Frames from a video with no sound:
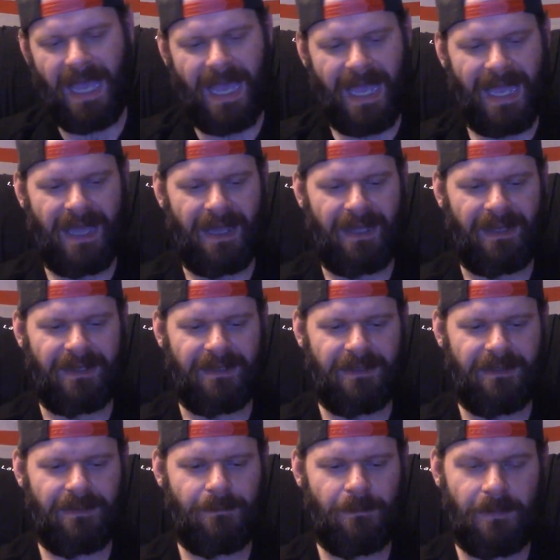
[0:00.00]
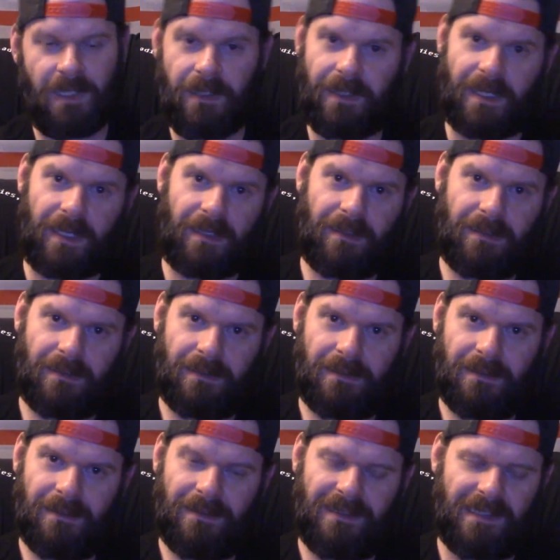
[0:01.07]
and Monday,
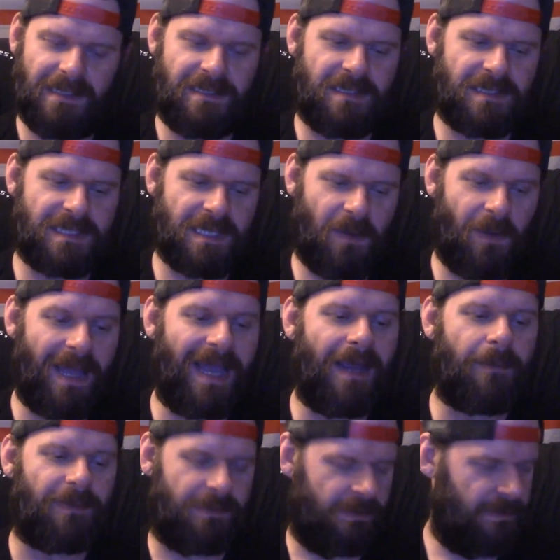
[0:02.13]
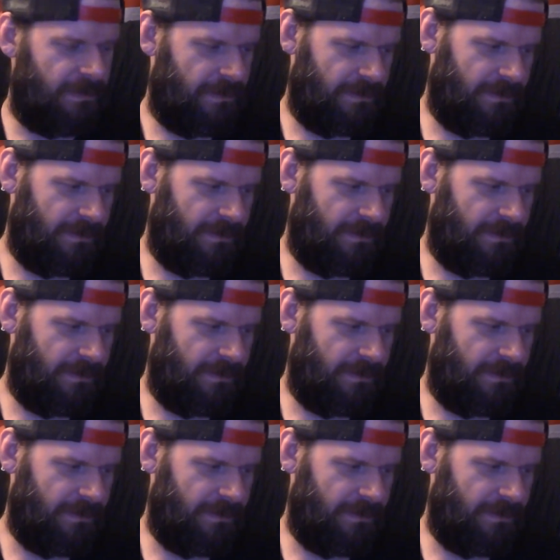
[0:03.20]
it just so happened